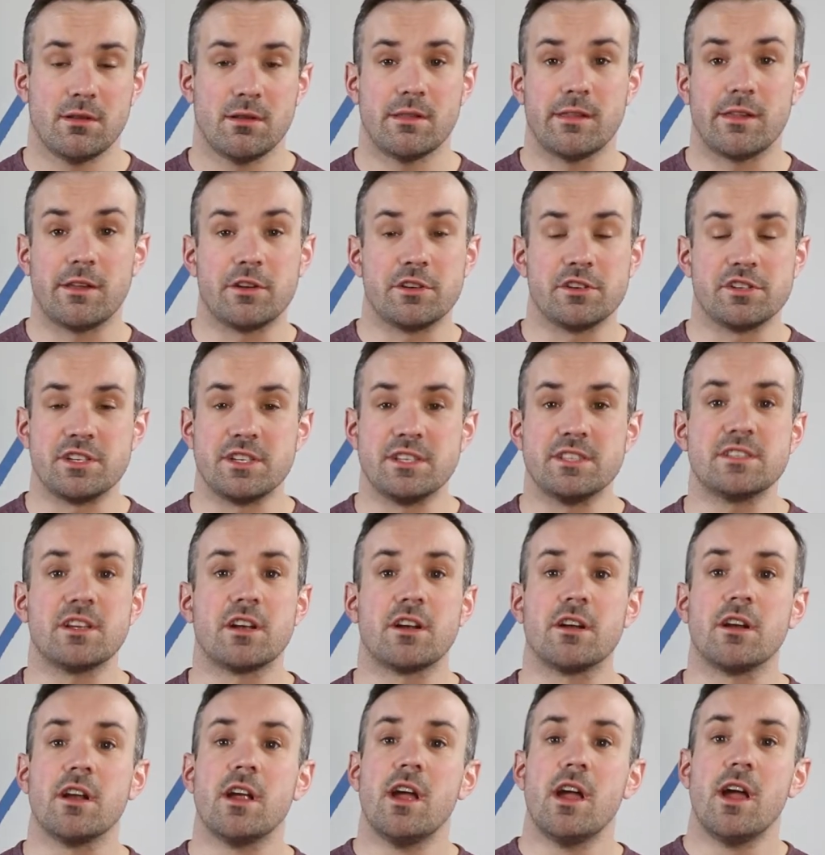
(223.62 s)
Liturgies
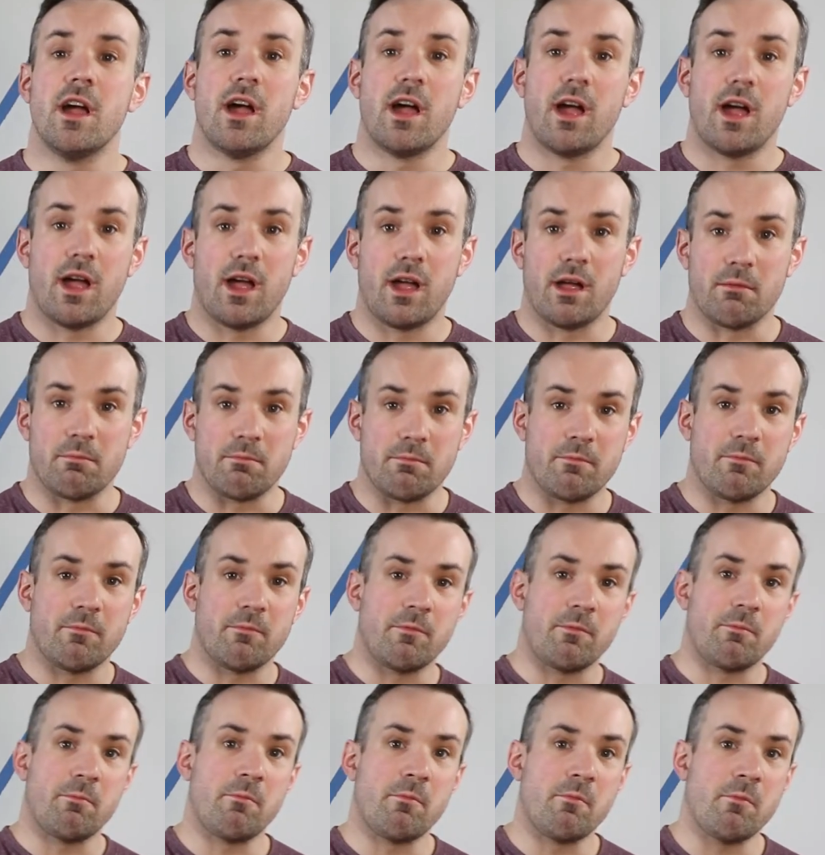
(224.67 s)
are,
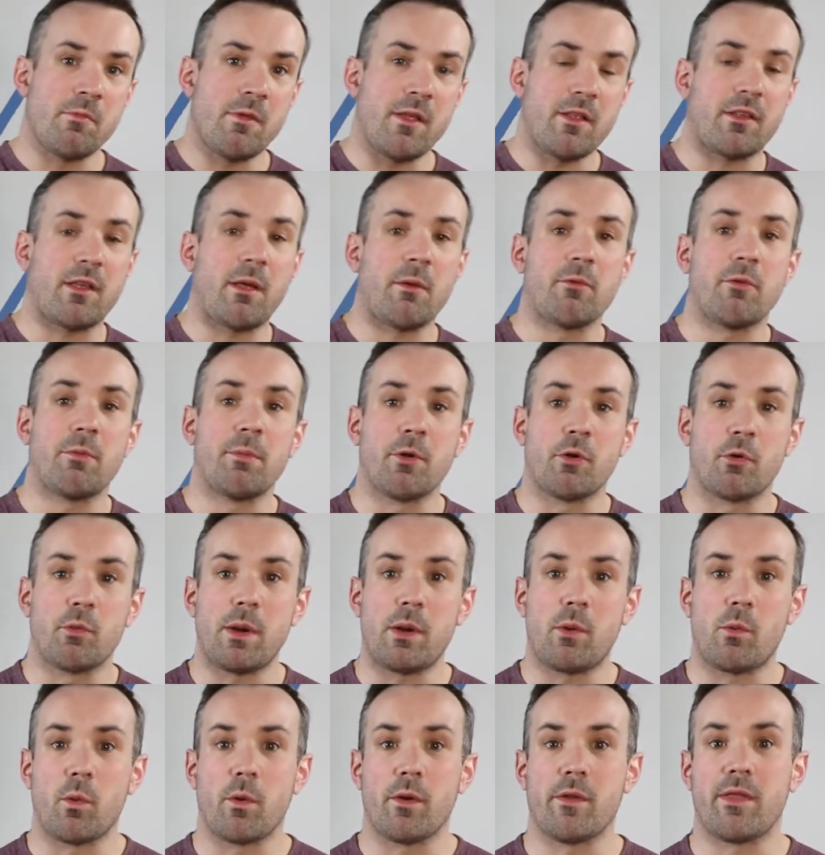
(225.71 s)
it comes from a
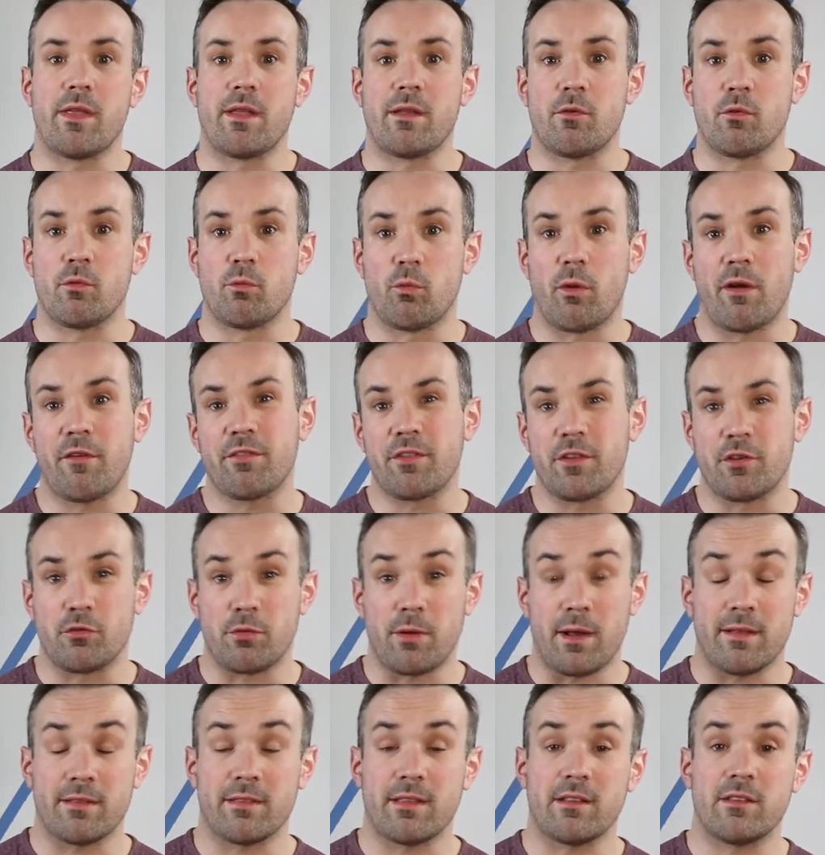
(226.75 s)
Greek word that roughly
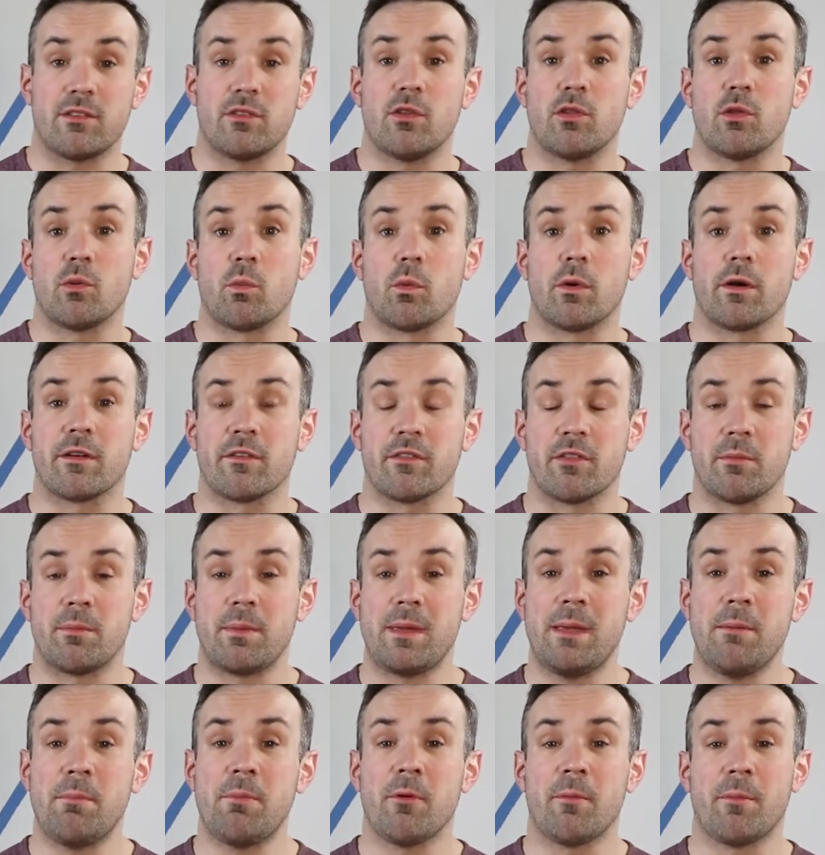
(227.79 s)
translates to the work of the
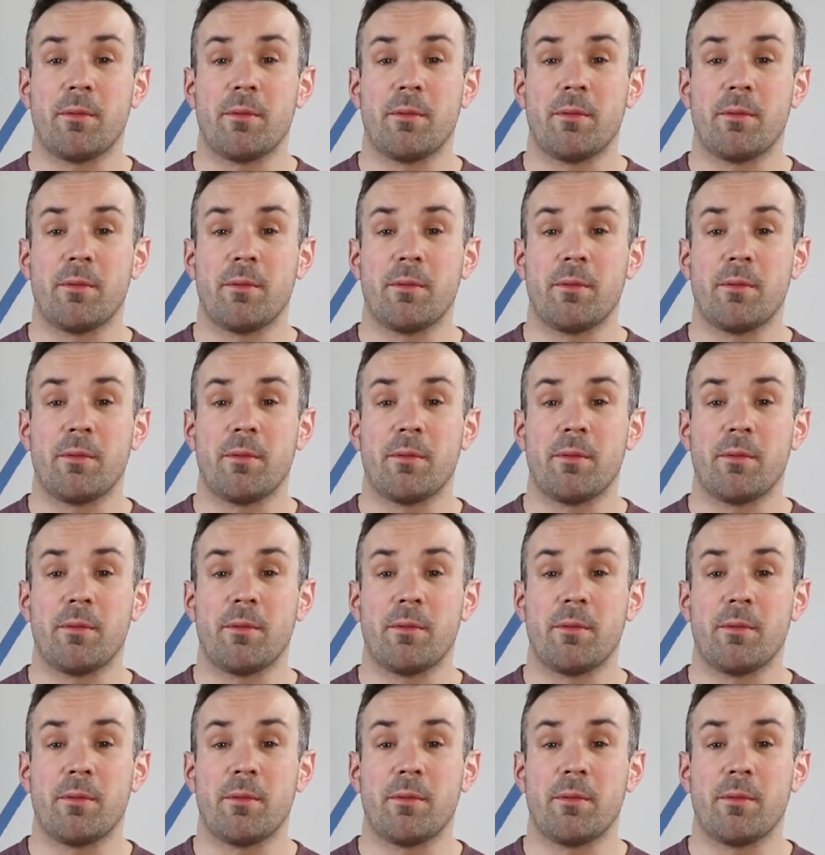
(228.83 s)
people,